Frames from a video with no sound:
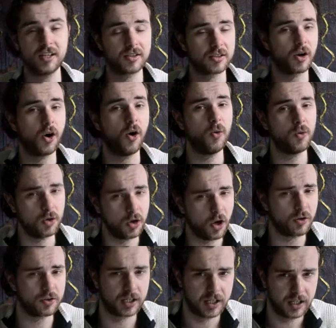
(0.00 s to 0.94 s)
there's a whole
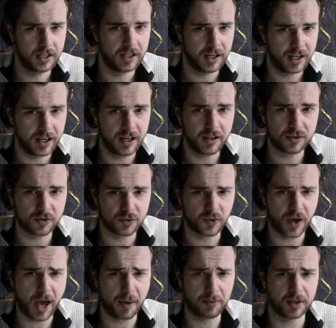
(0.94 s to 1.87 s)
lot sort
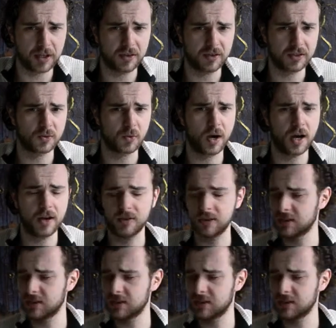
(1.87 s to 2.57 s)
of happening in this wine.